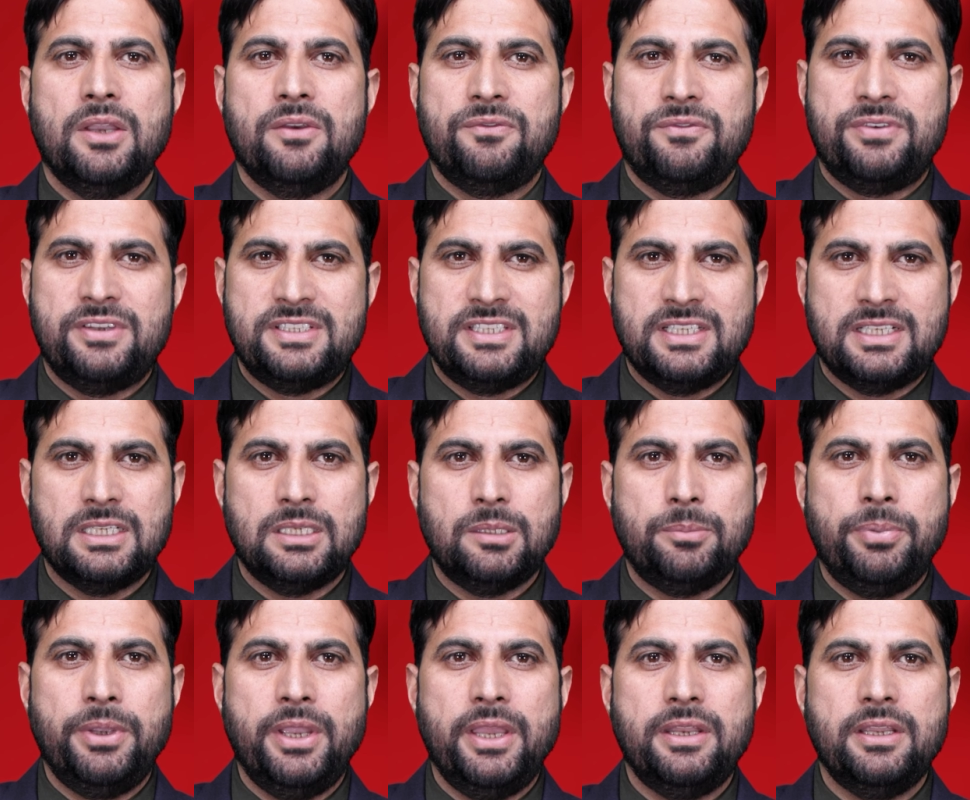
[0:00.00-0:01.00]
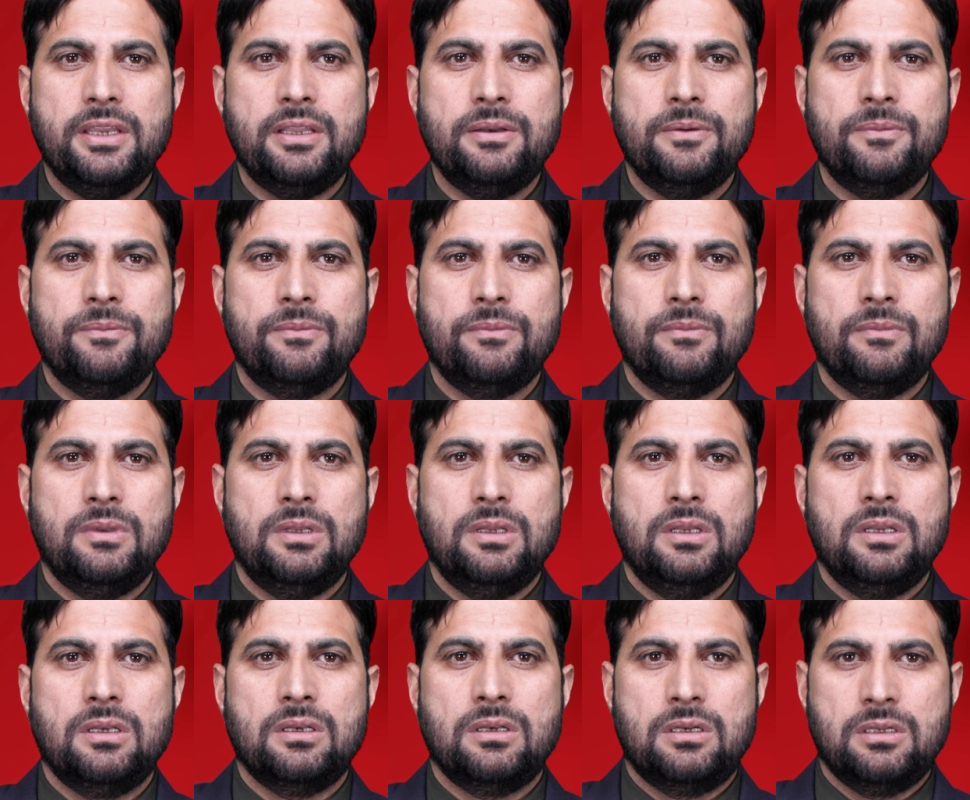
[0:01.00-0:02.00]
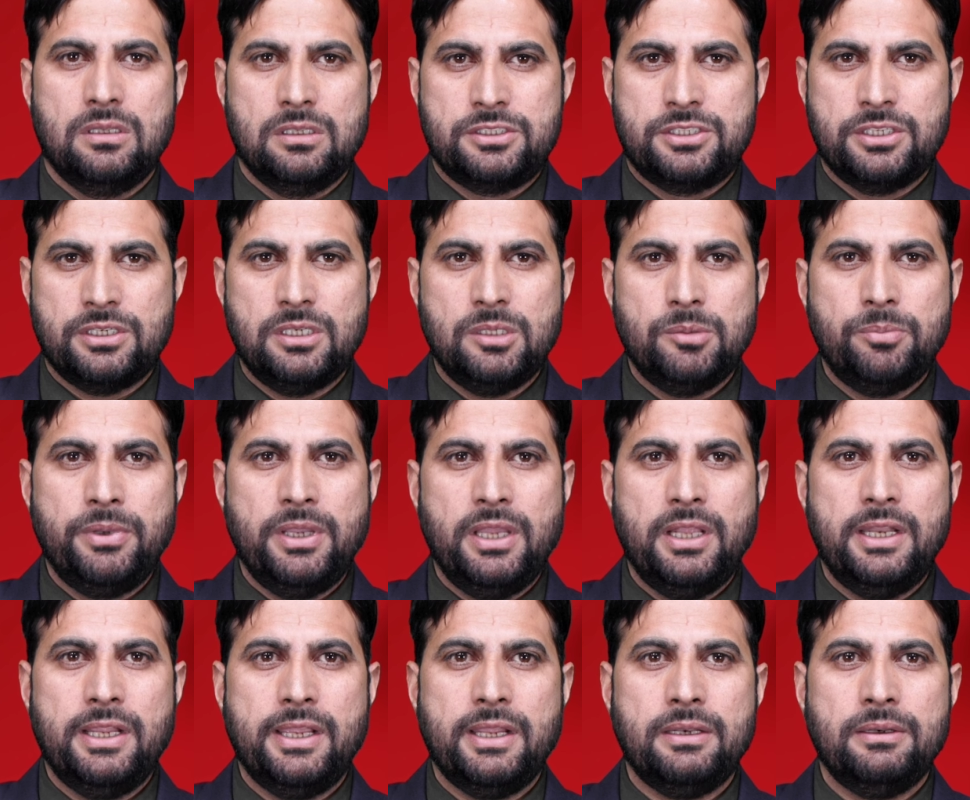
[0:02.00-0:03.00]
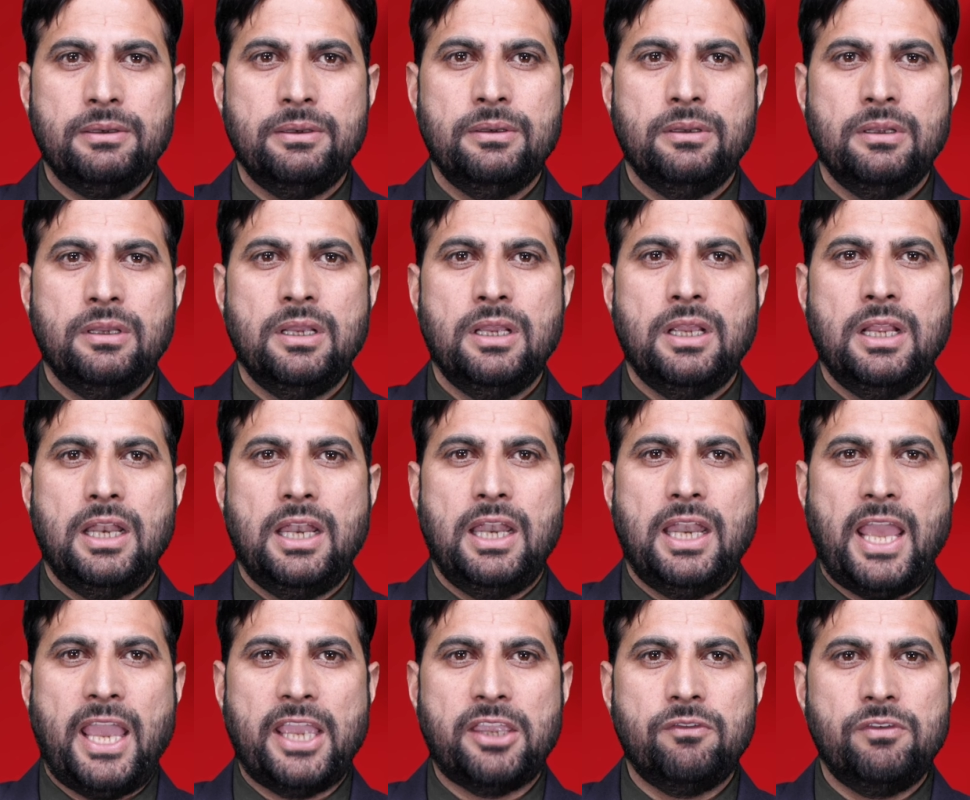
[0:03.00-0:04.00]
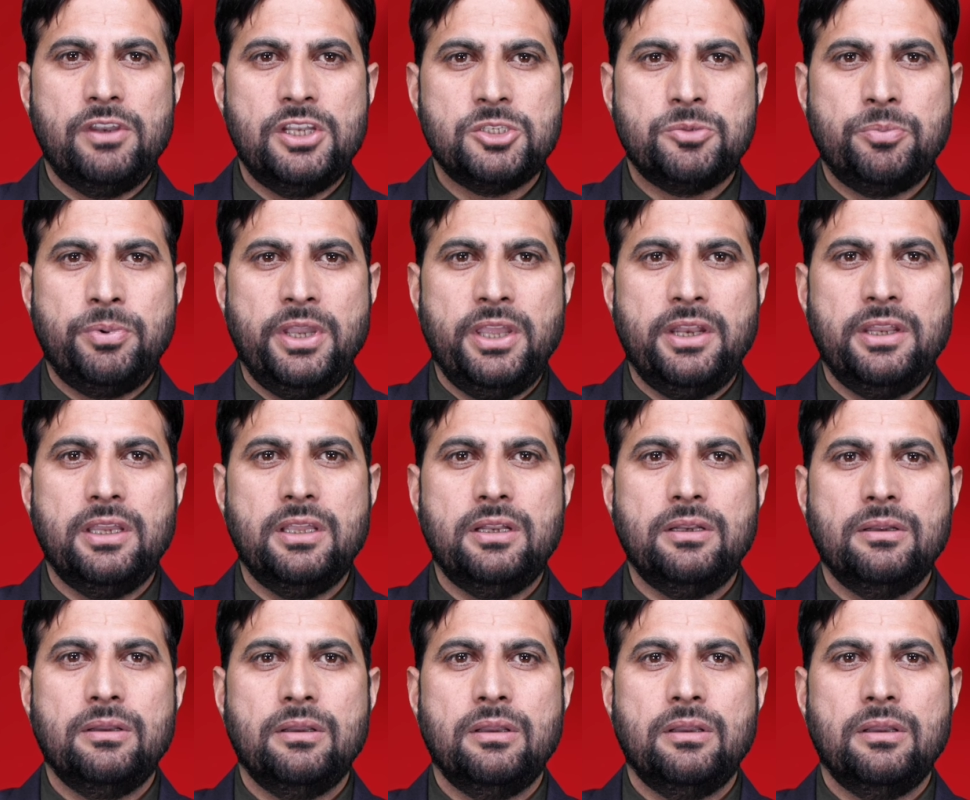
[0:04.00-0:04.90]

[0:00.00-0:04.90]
physical barrier, cultural barrier, language barrier,